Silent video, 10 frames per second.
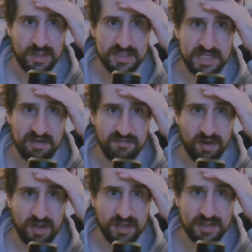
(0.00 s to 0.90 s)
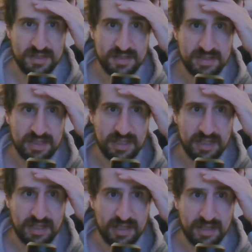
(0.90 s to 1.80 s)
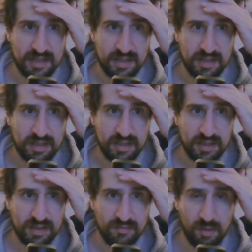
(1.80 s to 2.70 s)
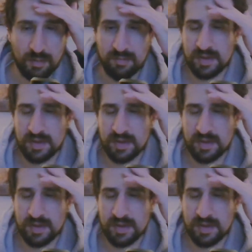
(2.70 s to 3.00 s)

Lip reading: Seth Rollins and Roman